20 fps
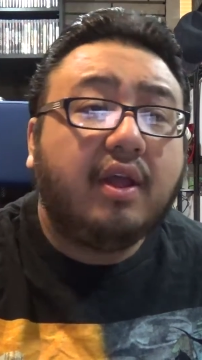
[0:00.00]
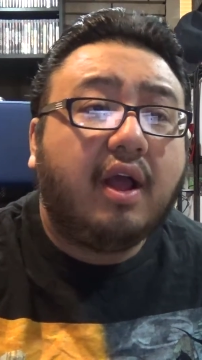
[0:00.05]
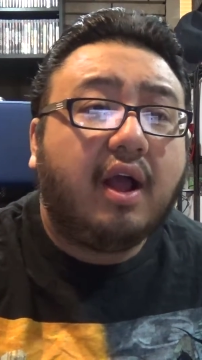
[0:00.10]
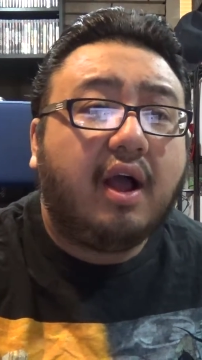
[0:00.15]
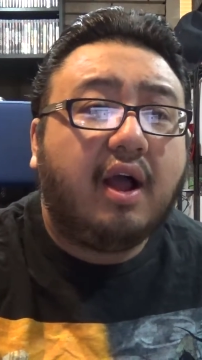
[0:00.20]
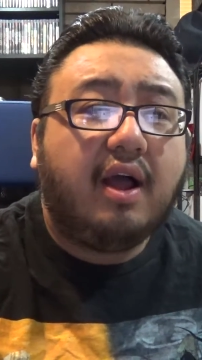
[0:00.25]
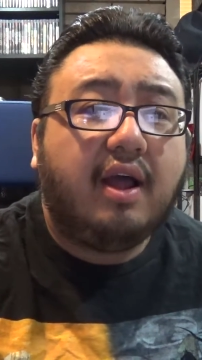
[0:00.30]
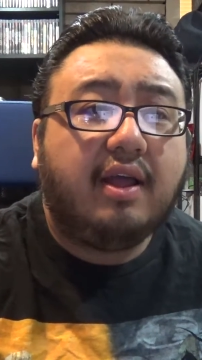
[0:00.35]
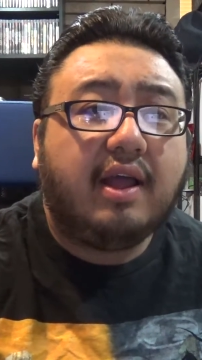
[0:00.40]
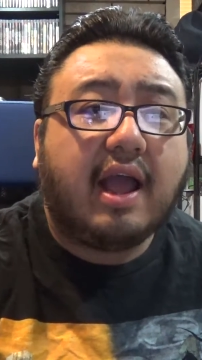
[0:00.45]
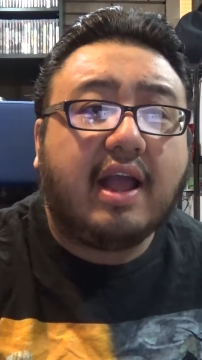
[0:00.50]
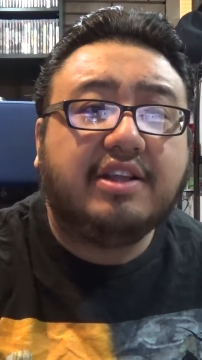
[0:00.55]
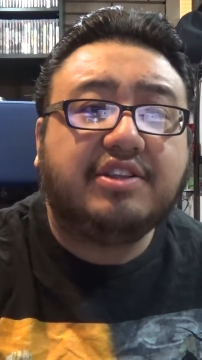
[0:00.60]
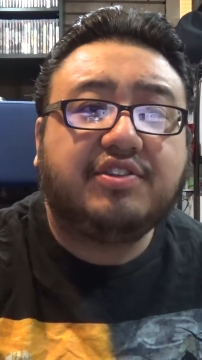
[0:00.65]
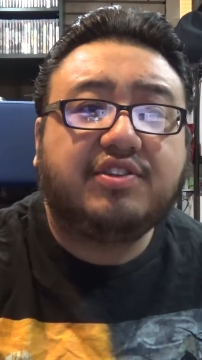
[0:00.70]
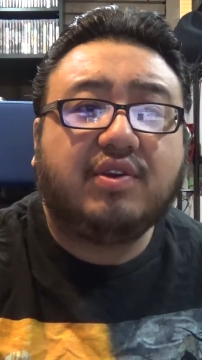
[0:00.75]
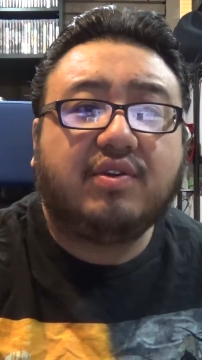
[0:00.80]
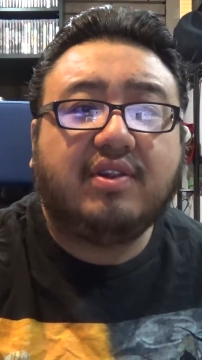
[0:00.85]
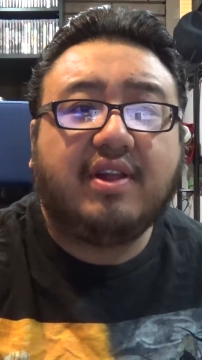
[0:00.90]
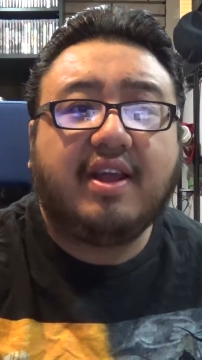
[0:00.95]
I just
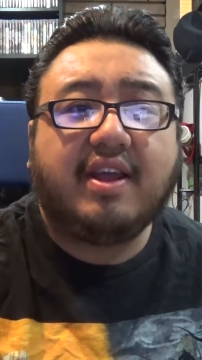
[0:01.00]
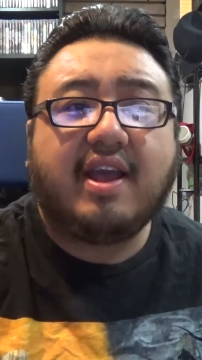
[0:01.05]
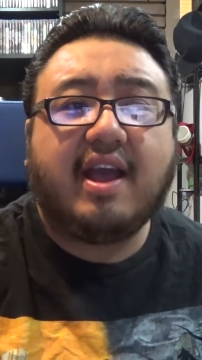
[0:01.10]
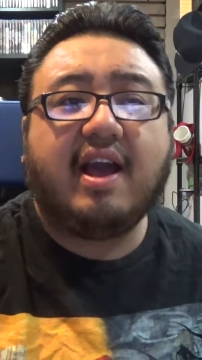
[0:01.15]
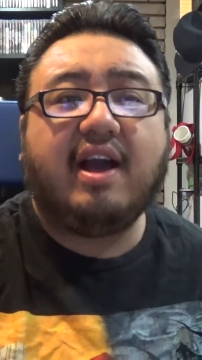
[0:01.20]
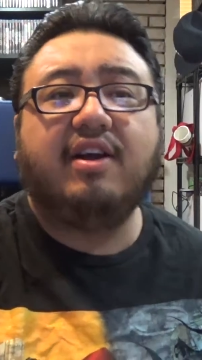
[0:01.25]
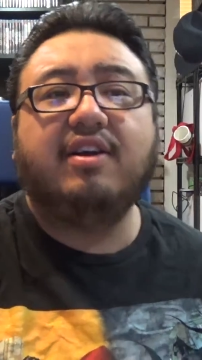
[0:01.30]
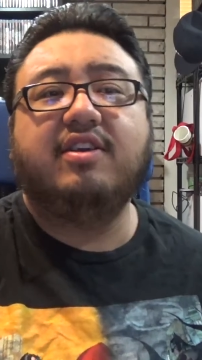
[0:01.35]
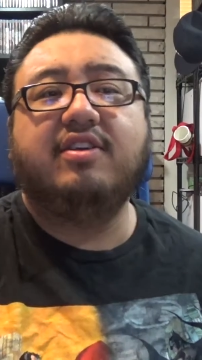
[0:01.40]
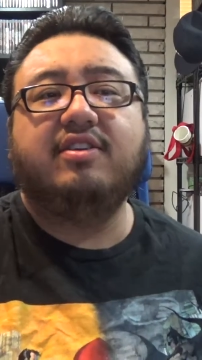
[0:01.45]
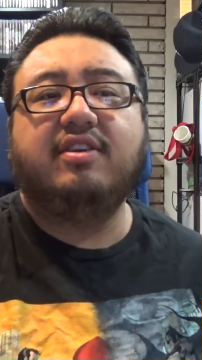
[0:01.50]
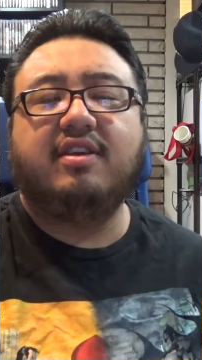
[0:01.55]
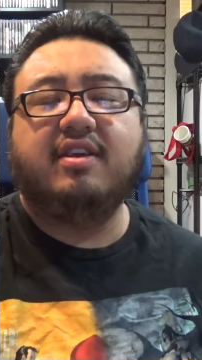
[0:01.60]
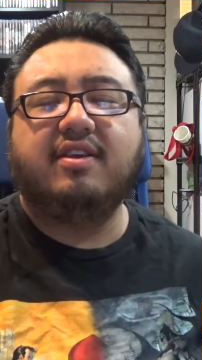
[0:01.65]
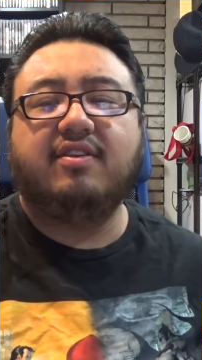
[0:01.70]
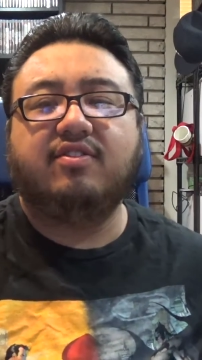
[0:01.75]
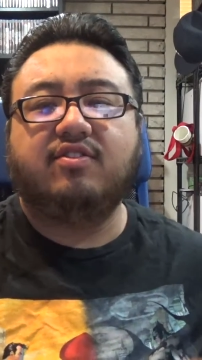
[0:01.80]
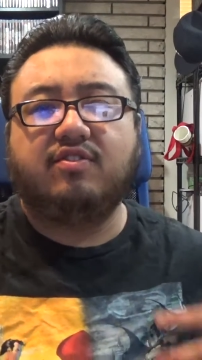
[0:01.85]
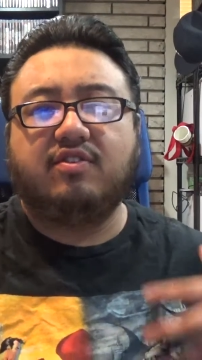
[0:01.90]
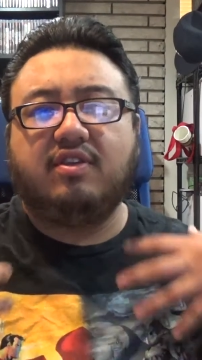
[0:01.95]
don't like how
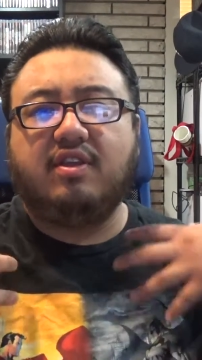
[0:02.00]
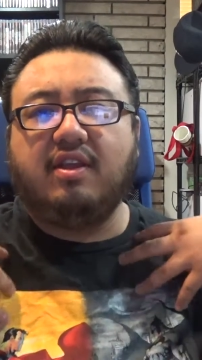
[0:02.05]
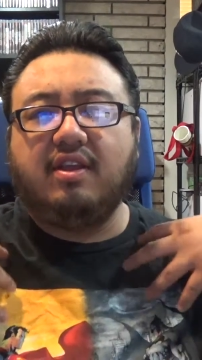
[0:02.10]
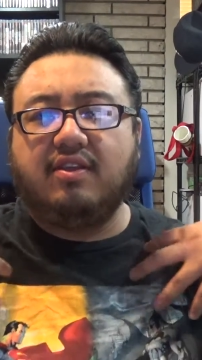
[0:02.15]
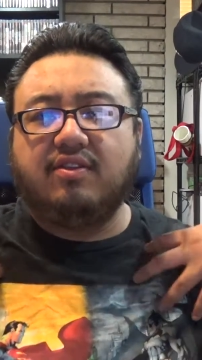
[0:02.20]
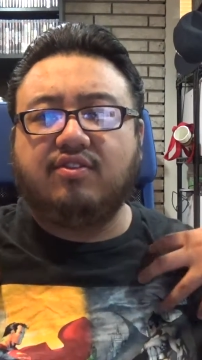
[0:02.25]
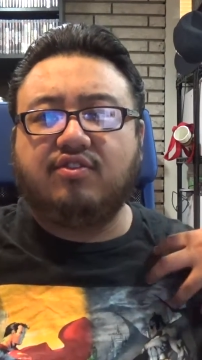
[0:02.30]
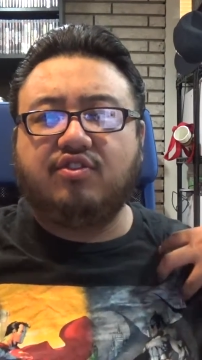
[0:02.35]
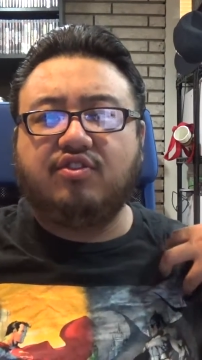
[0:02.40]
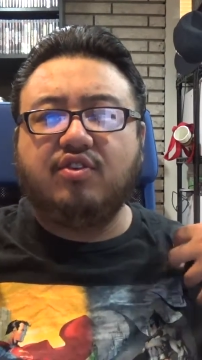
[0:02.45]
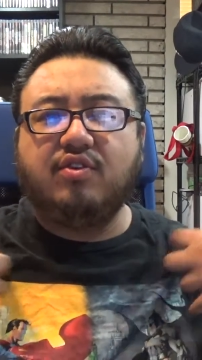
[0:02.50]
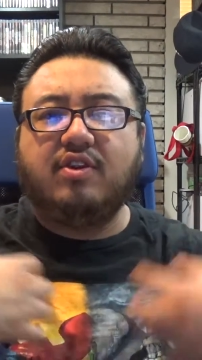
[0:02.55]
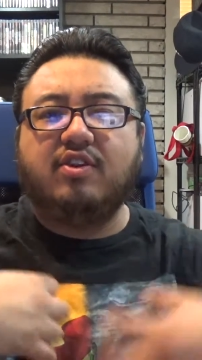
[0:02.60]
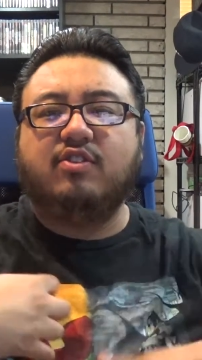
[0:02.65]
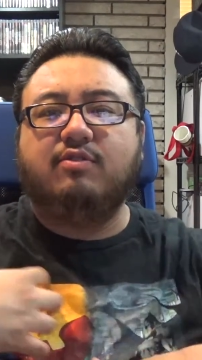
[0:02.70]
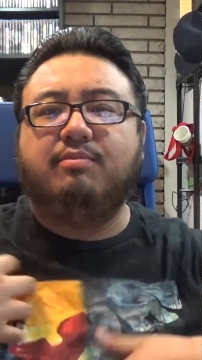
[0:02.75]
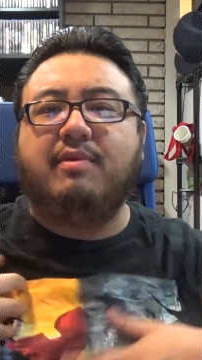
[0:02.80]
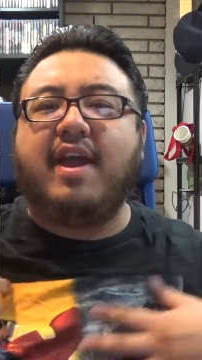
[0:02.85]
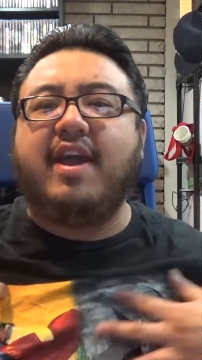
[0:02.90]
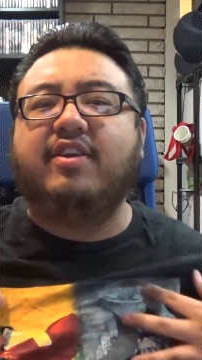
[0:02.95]
his suit is
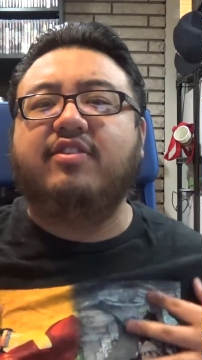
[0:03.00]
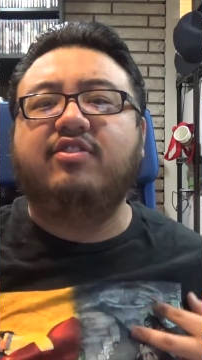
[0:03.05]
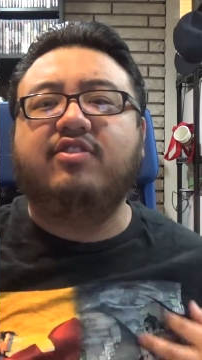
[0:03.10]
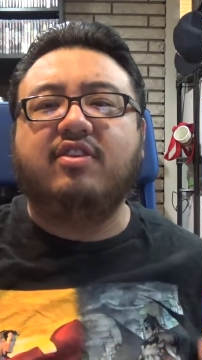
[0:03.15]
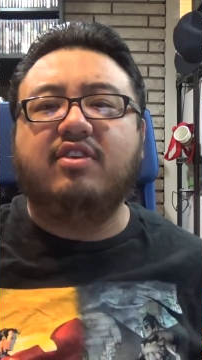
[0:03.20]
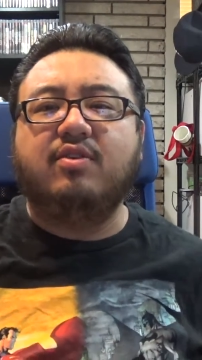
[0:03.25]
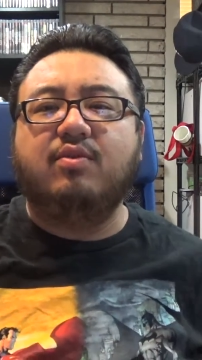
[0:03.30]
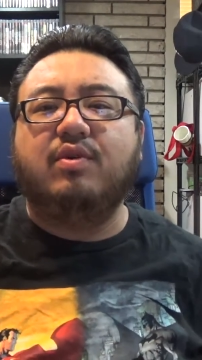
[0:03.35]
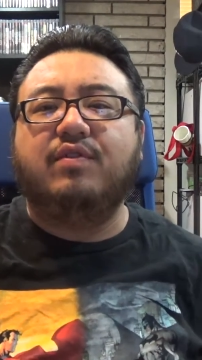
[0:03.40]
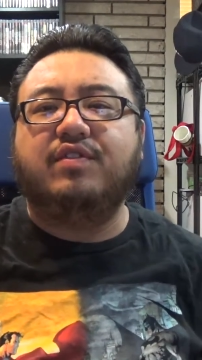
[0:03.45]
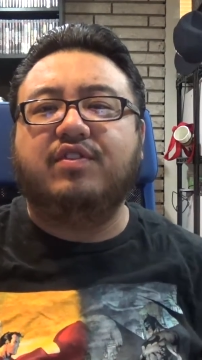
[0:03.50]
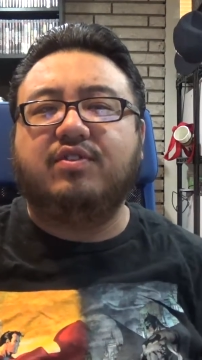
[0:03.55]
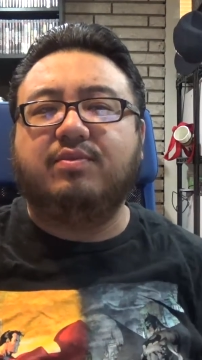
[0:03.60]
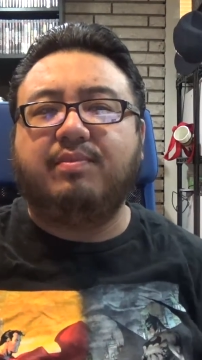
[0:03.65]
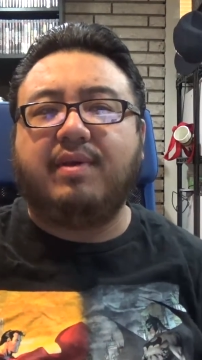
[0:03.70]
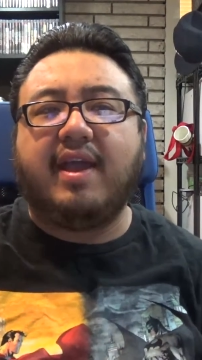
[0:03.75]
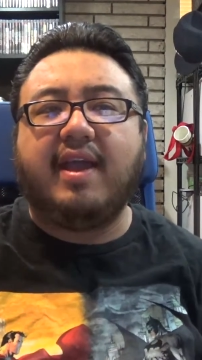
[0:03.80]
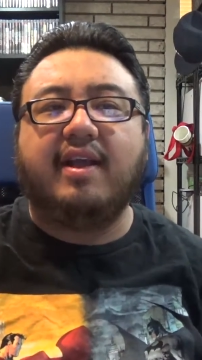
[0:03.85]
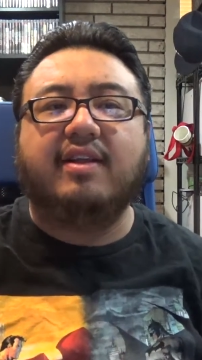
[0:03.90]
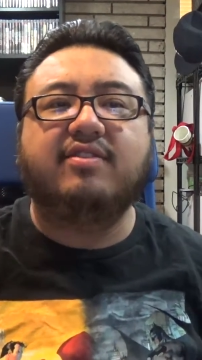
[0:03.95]
mashed in with his
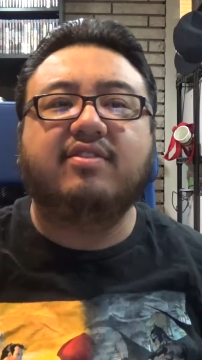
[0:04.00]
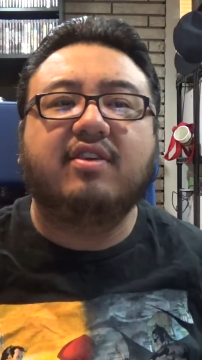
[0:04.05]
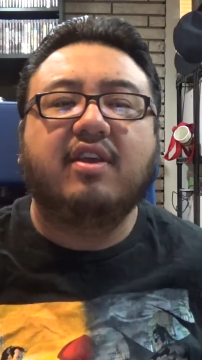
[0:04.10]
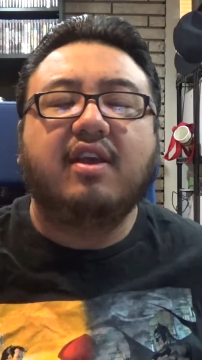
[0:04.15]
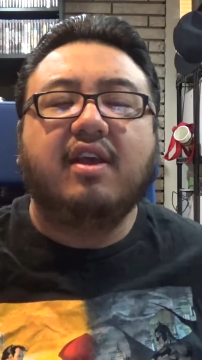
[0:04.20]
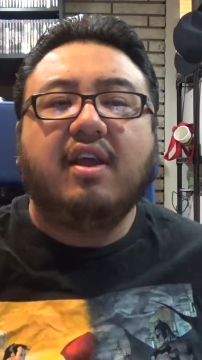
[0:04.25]
pants.